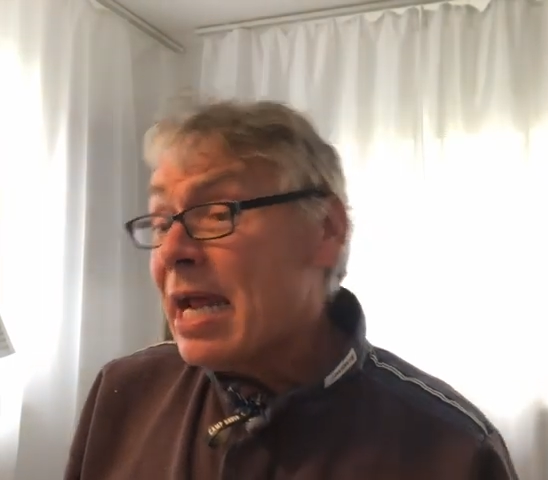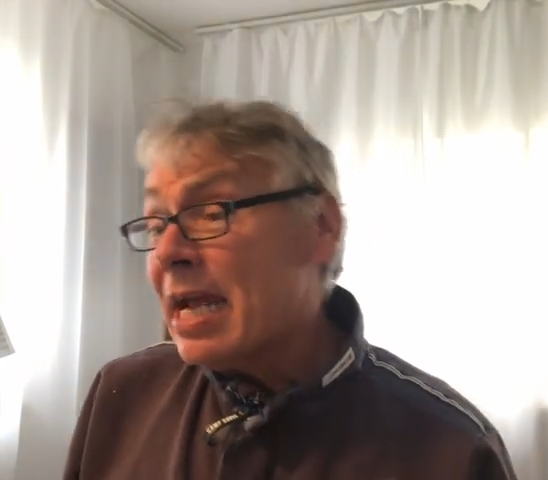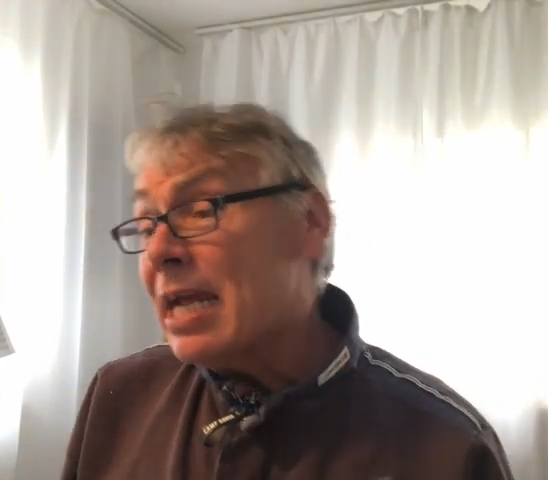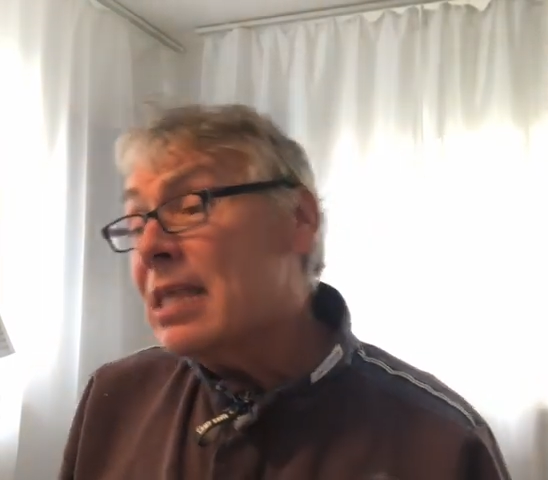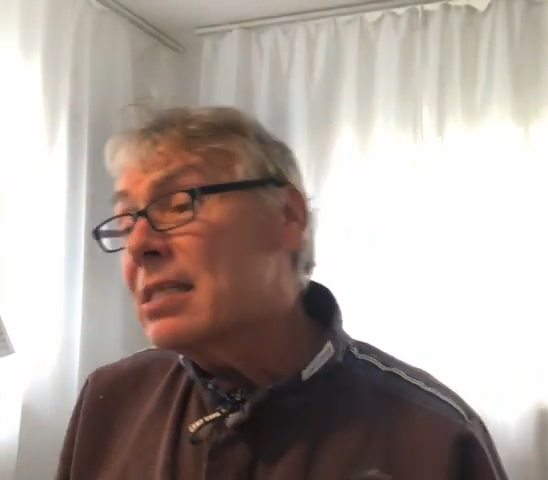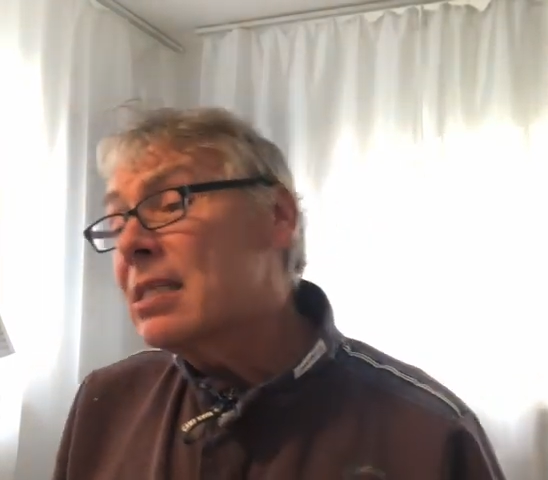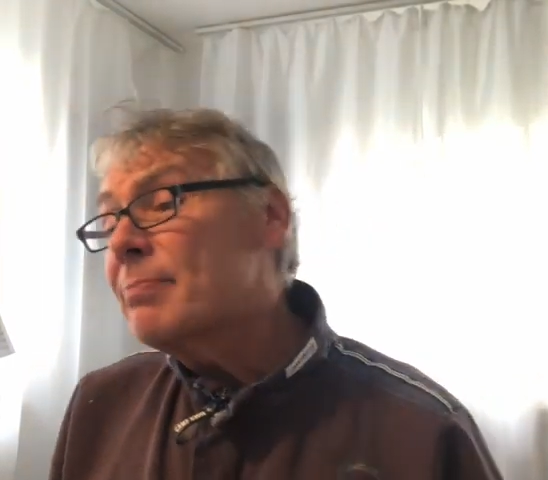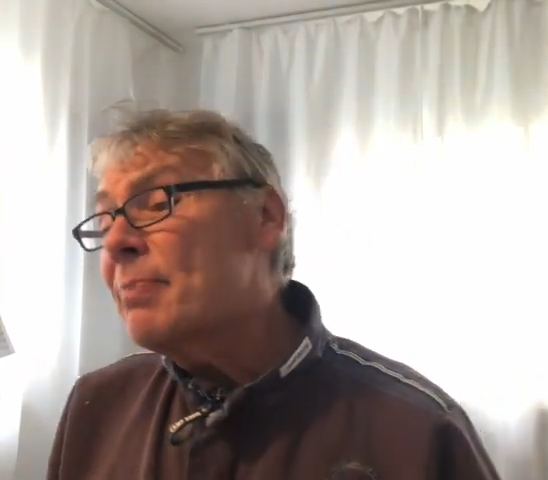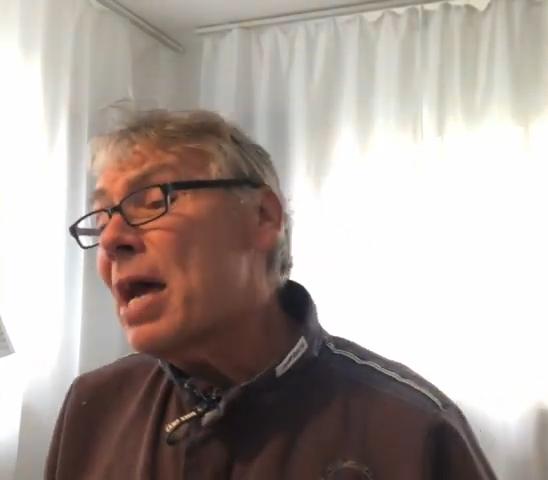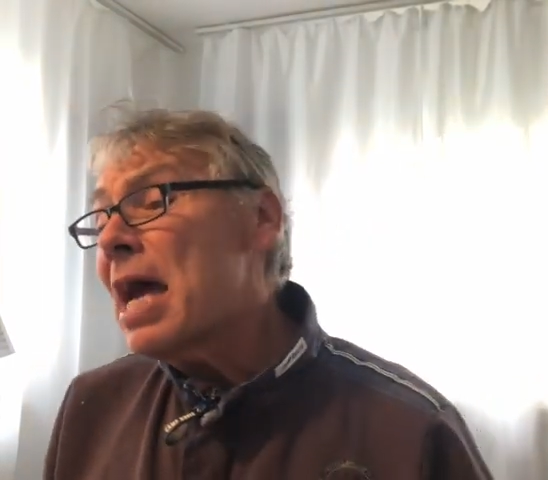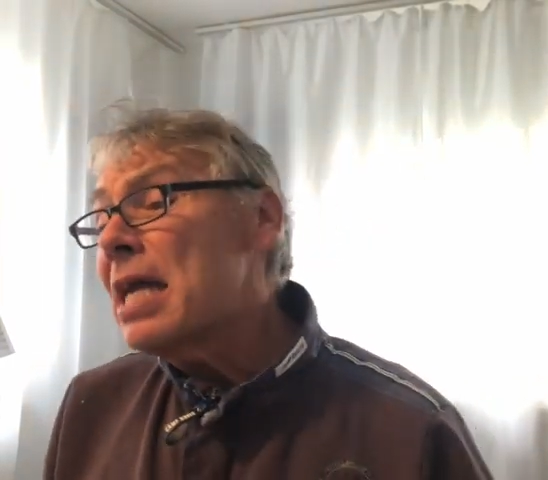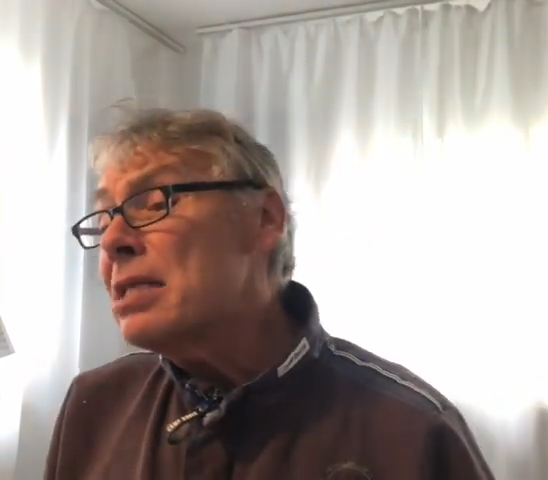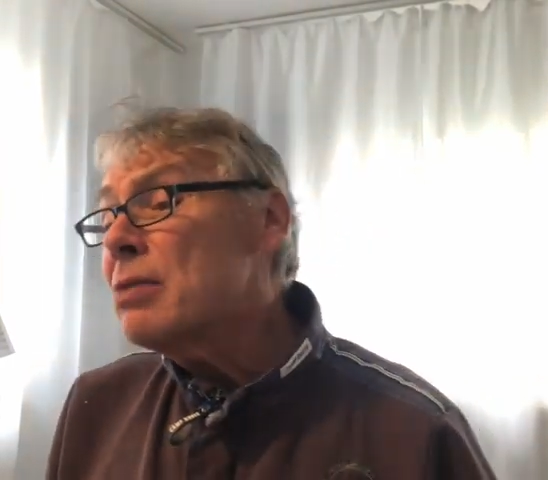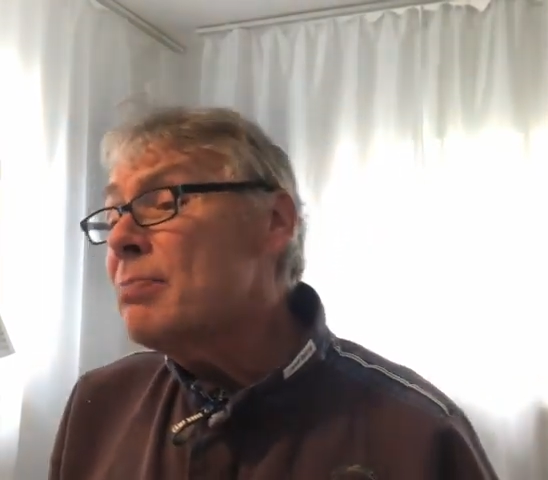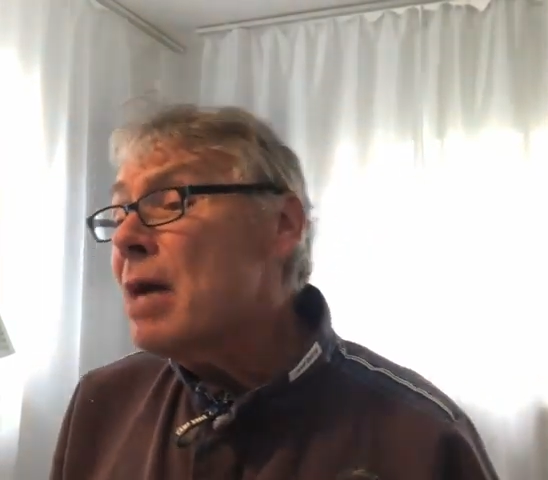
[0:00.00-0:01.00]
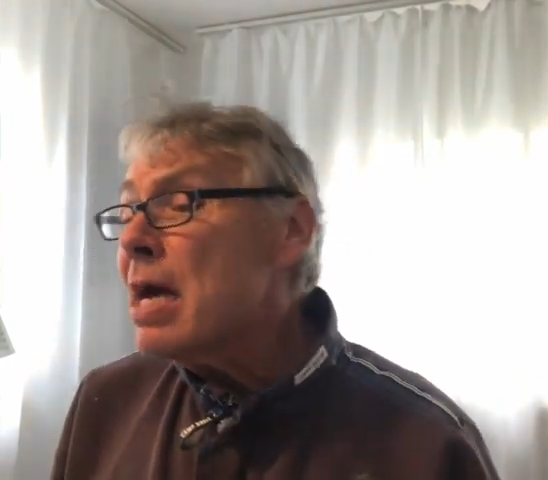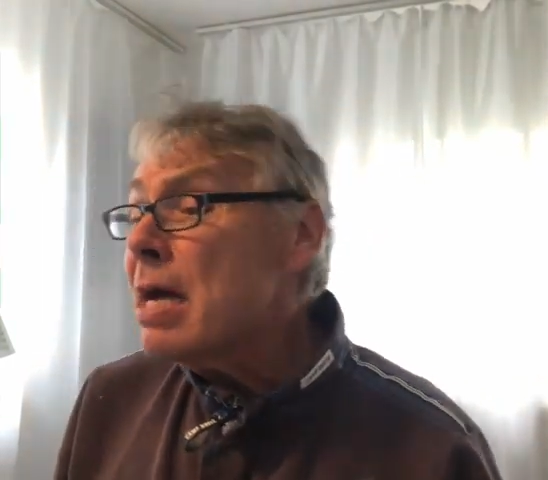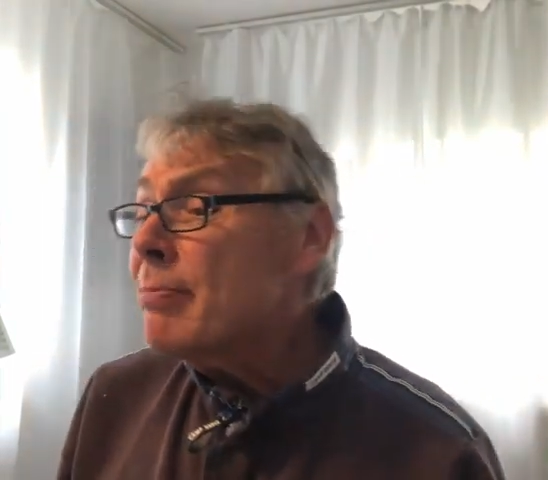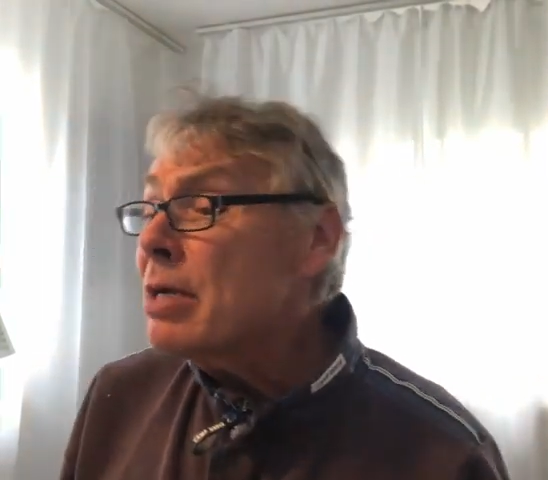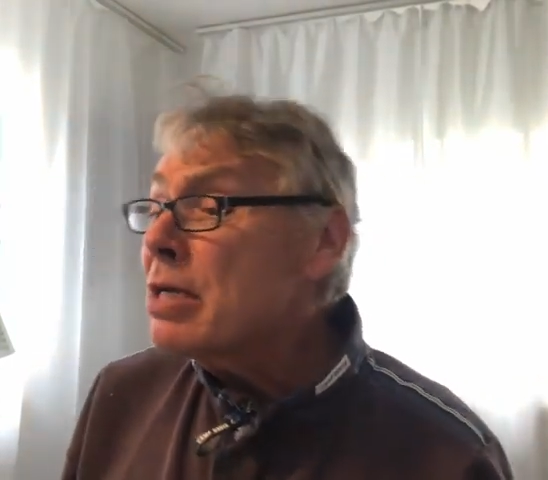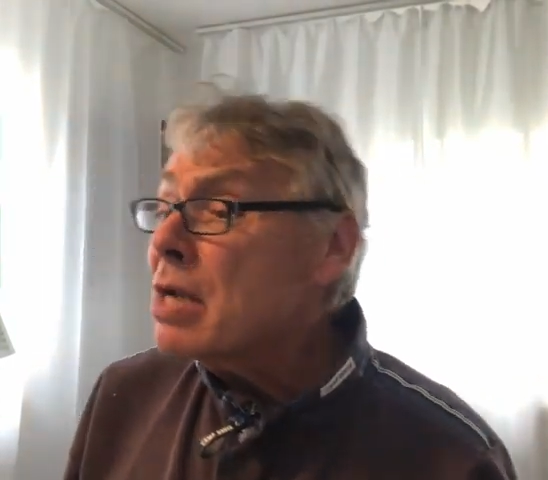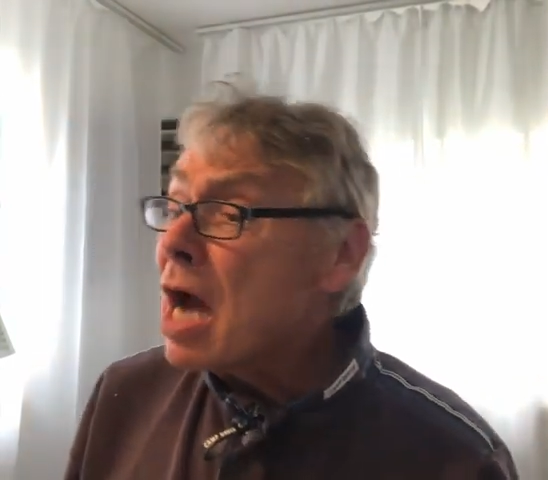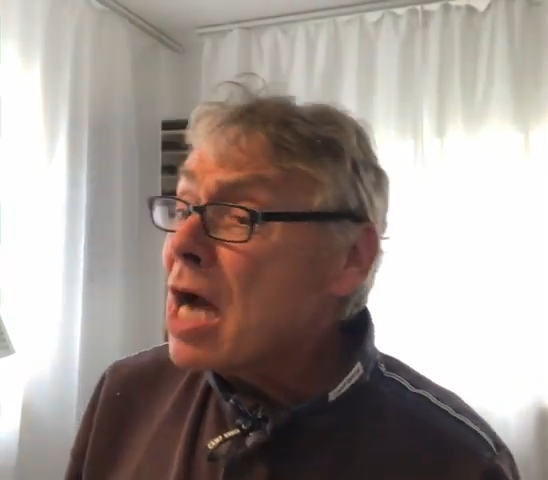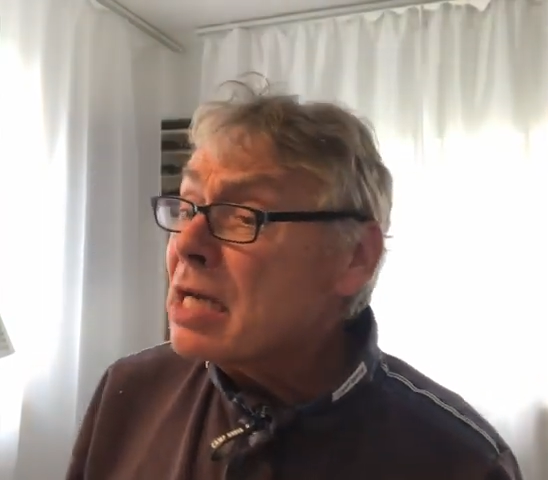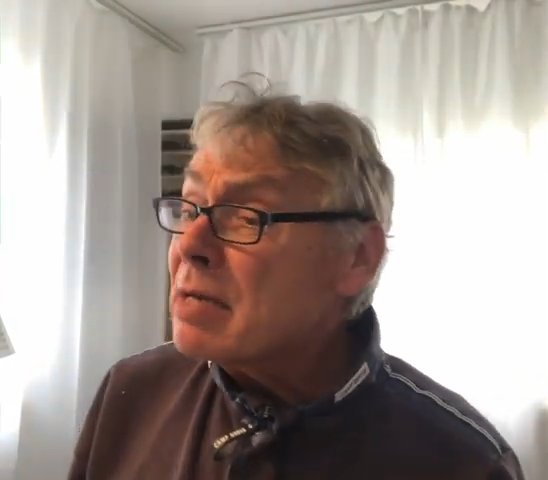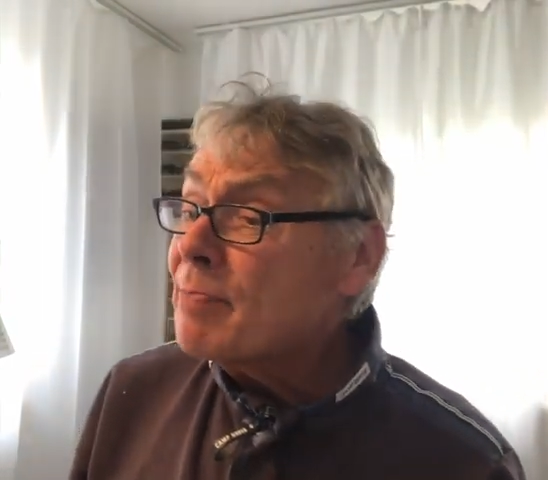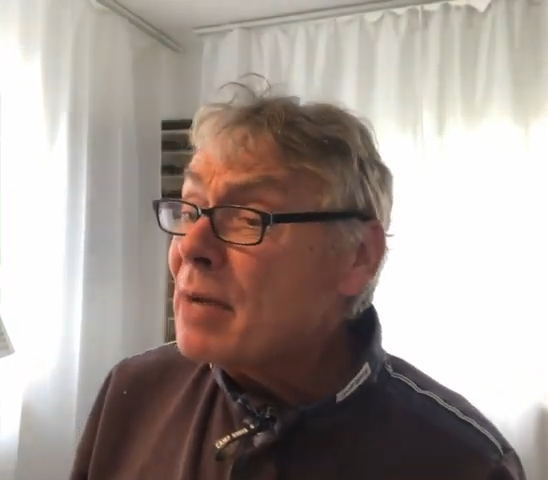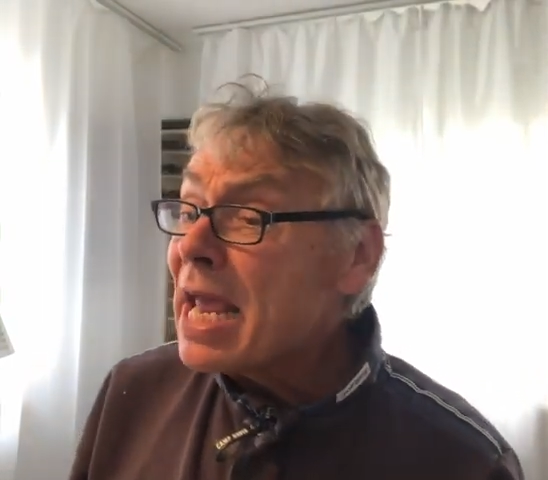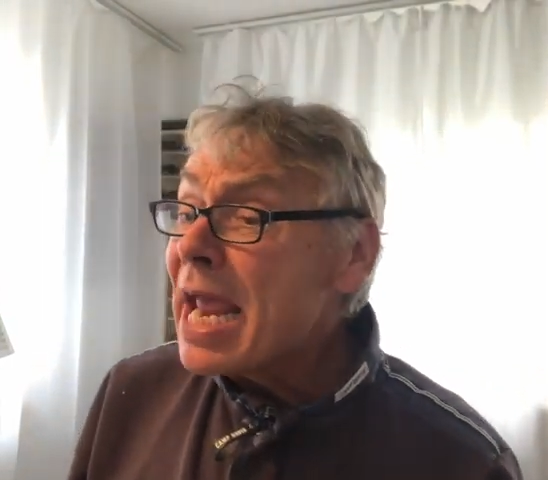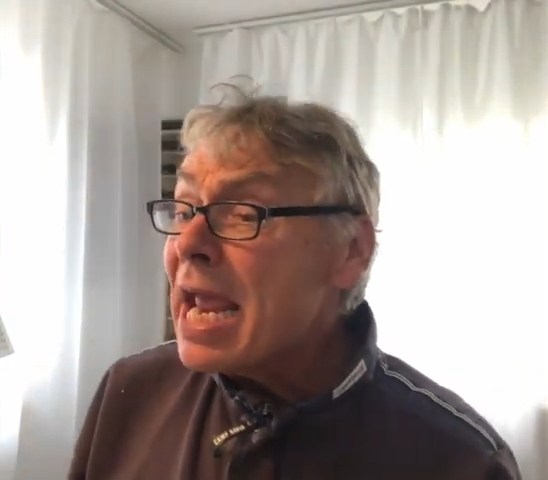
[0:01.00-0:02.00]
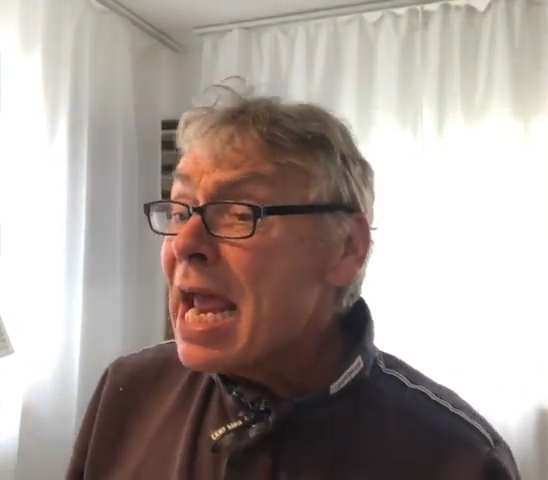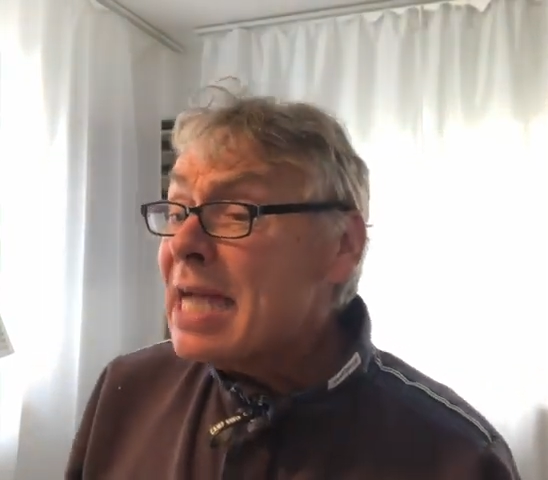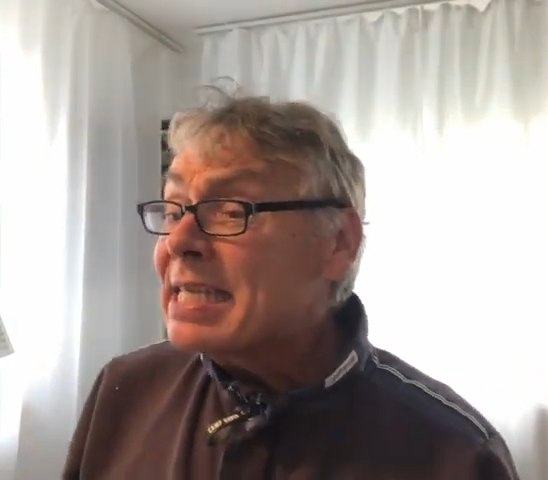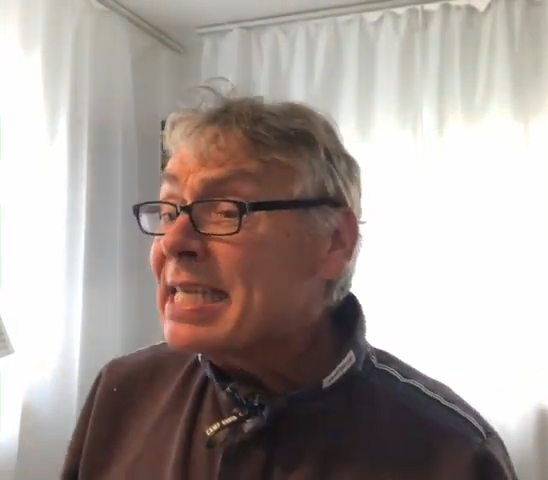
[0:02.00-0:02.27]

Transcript: It's a pantomime and not a play.